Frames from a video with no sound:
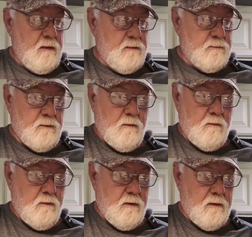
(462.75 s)

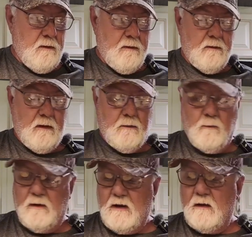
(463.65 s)
So now that
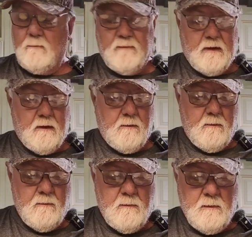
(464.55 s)
we got them
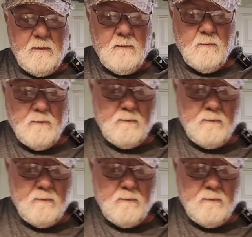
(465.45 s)
there, we're